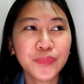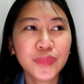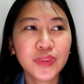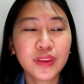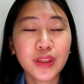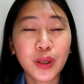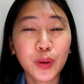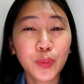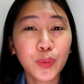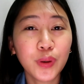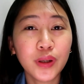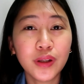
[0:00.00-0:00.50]

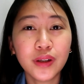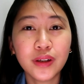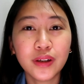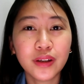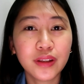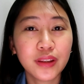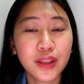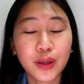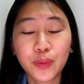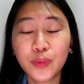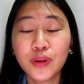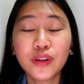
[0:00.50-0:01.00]
They
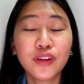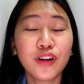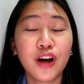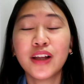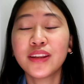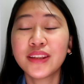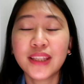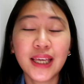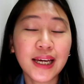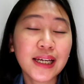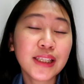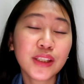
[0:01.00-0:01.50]
will
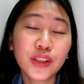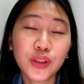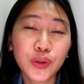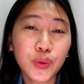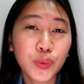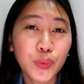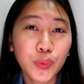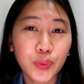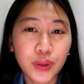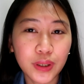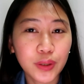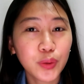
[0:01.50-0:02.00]
contact
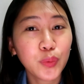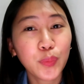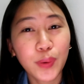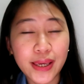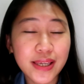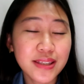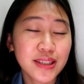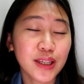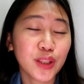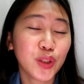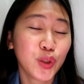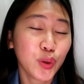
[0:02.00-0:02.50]
you in
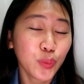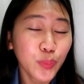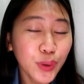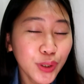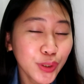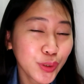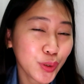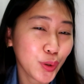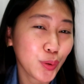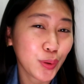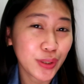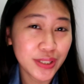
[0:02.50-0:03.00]
ways that you will
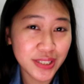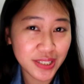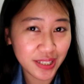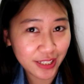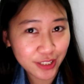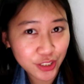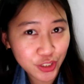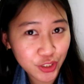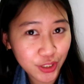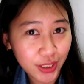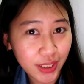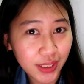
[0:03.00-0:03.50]
know it's
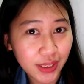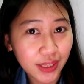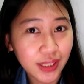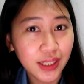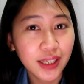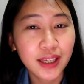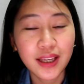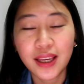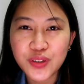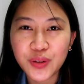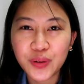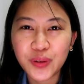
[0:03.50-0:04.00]
legit.
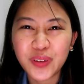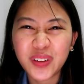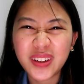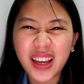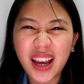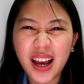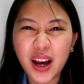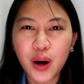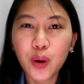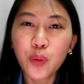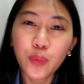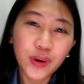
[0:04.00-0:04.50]
So
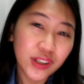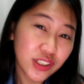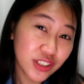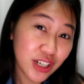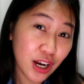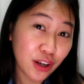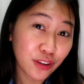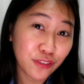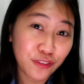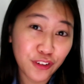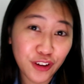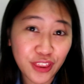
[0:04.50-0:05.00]
yeah, watch
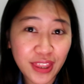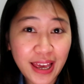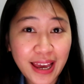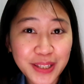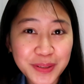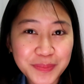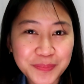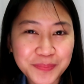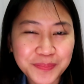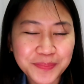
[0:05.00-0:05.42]
out for that.